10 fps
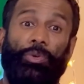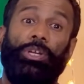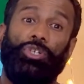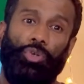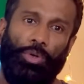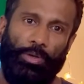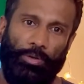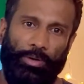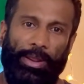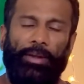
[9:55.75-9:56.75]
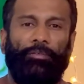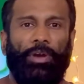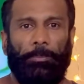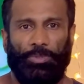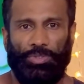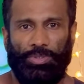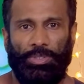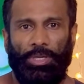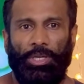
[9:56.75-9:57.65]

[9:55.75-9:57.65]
rear shoulder and traps,